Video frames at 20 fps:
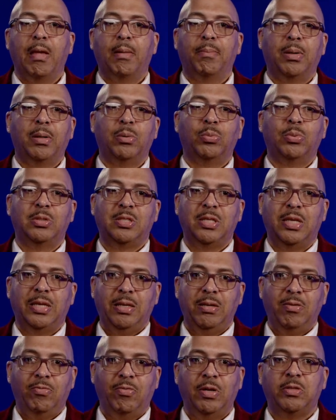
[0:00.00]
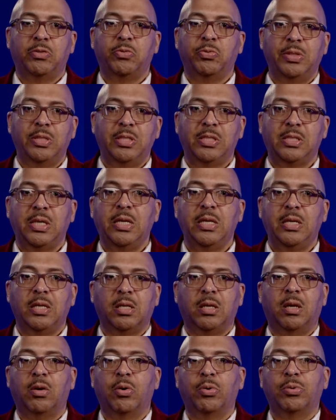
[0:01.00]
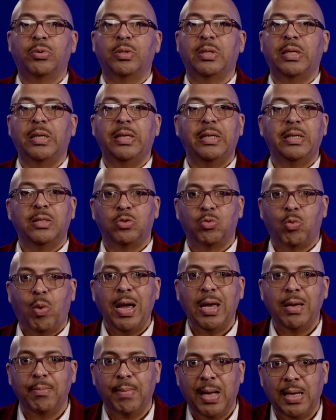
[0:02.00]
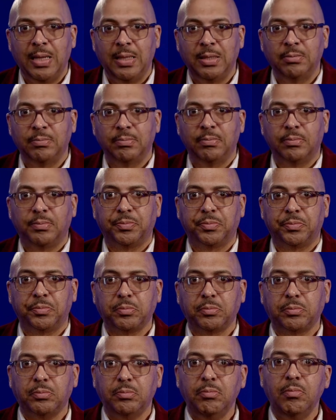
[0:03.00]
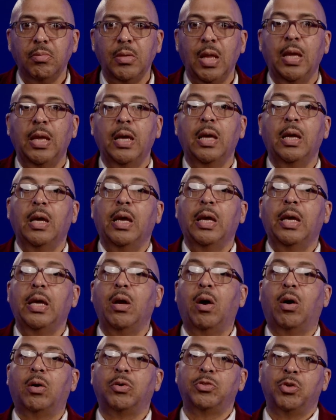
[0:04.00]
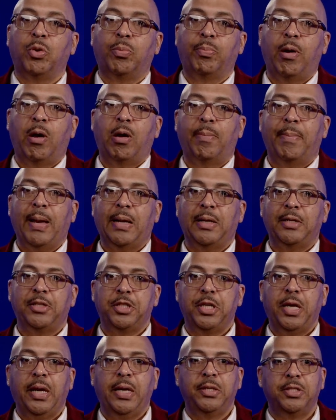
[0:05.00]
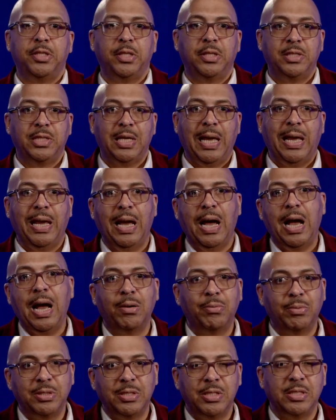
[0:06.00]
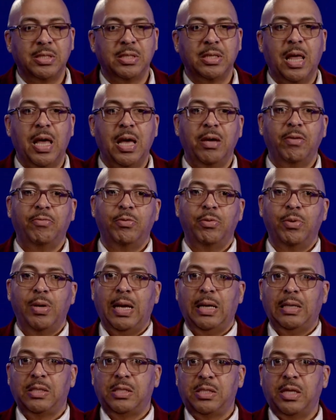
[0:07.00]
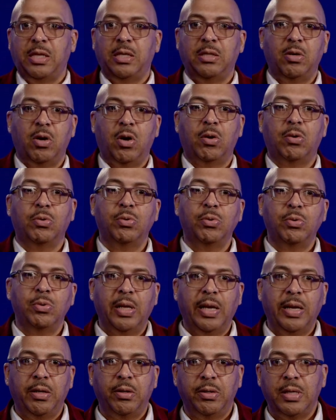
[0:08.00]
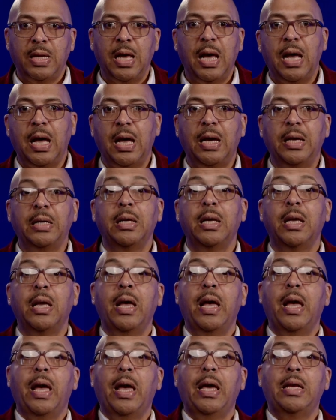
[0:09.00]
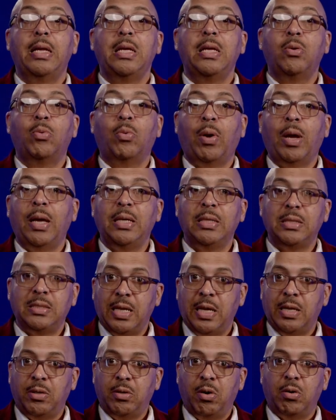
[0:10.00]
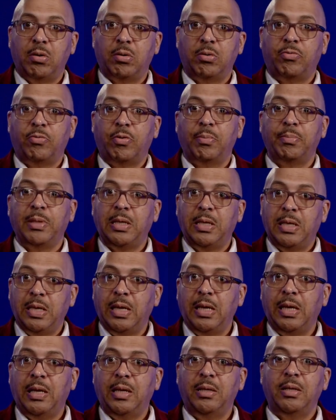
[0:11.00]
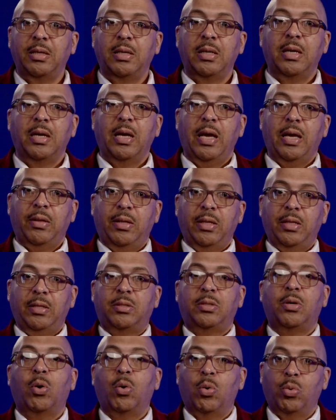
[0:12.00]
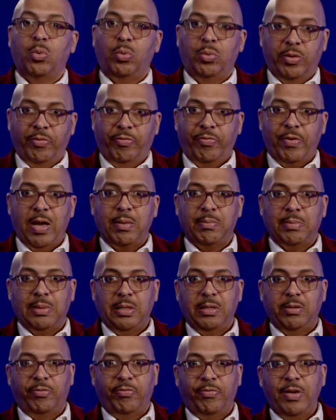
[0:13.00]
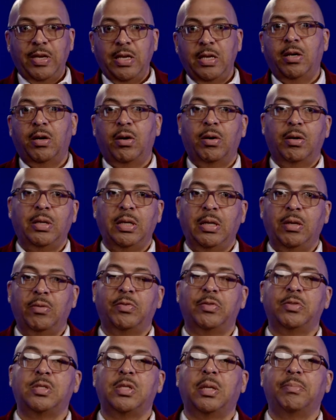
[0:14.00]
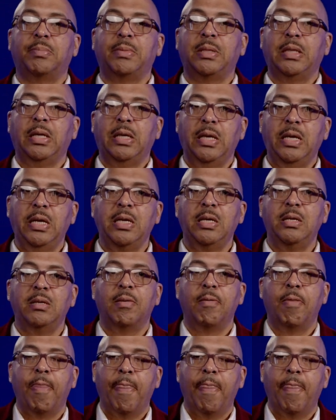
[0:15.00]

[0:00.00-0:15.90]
but was eventually seated, clothed, and in his right mind. He also brought about a change in Jairus' life, who had a sick daughter who later died, and he raised that daughter from the dead and then told the family to feed her and give her something to eat.